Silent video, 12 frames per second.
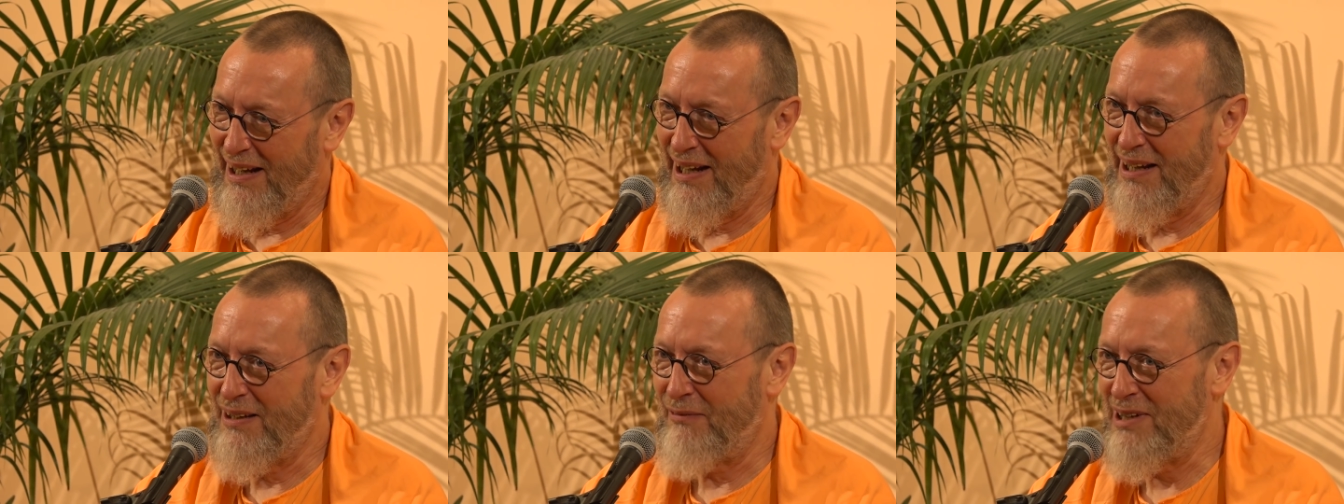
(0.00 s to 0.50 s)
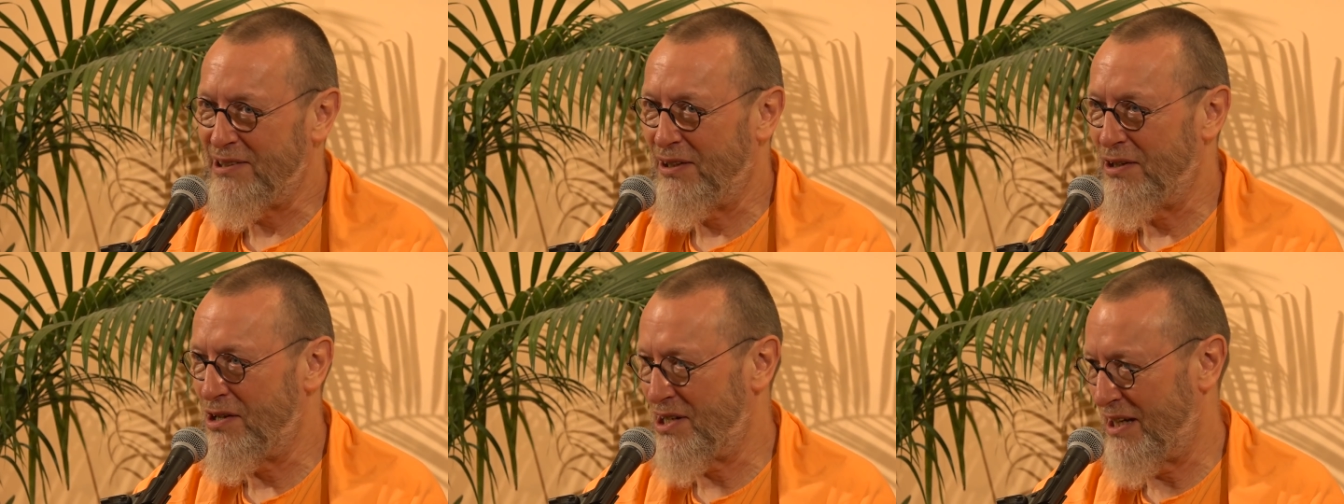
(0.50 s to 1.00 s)
And
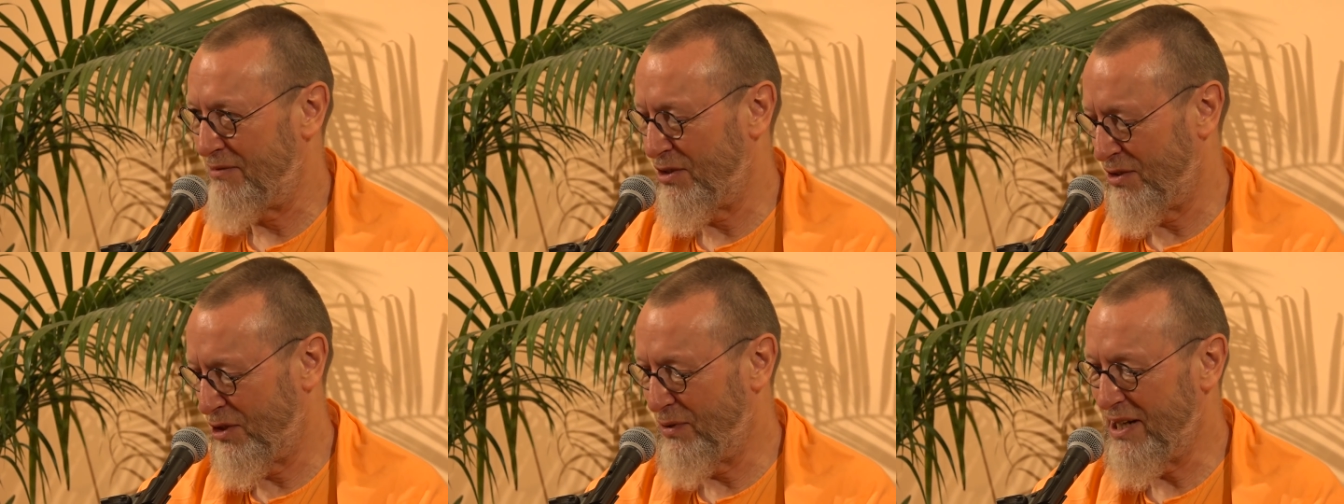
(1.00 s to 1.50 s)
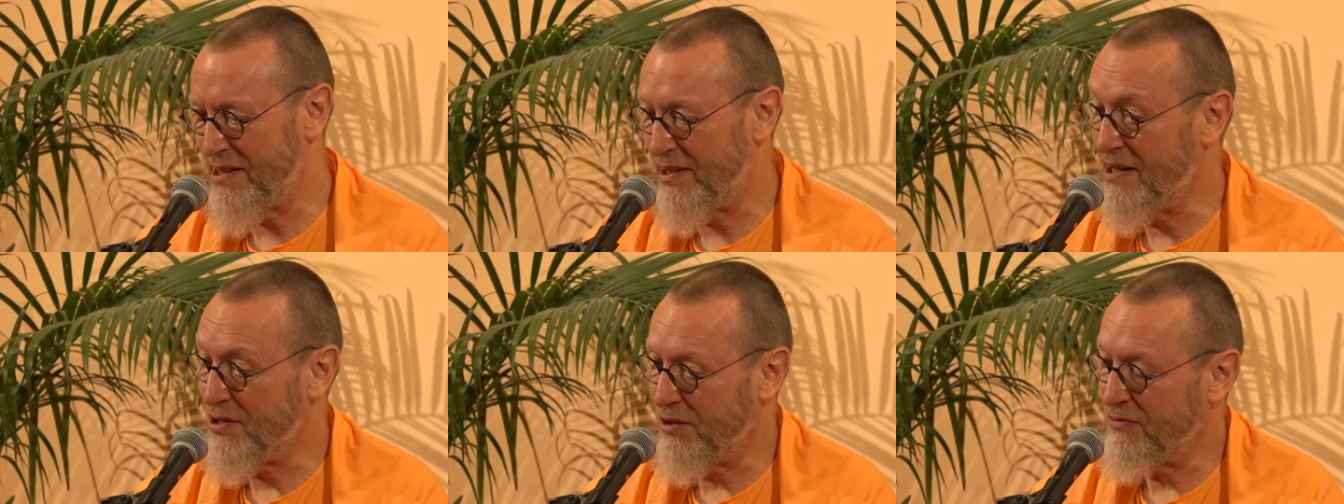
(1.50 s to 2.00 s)
Westerners have a great
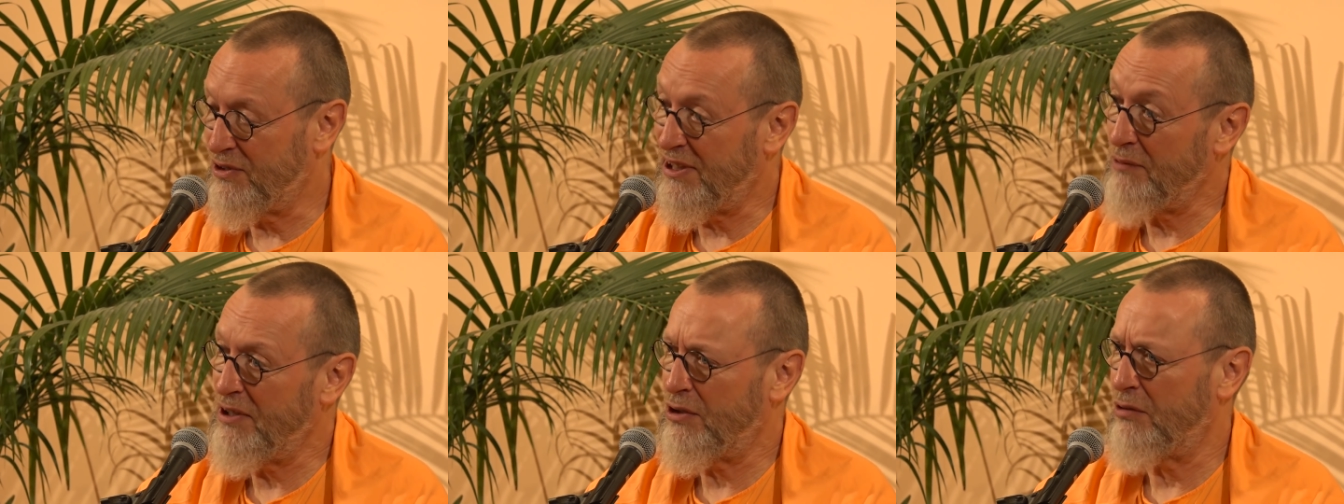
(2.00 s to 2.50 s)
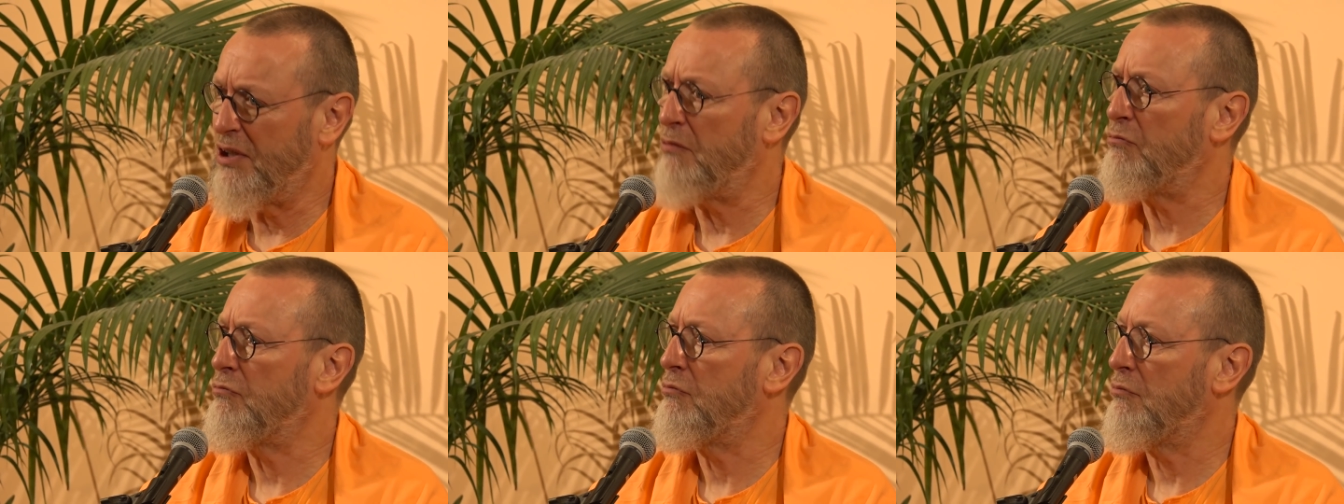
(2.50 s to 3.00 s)
sense of territory.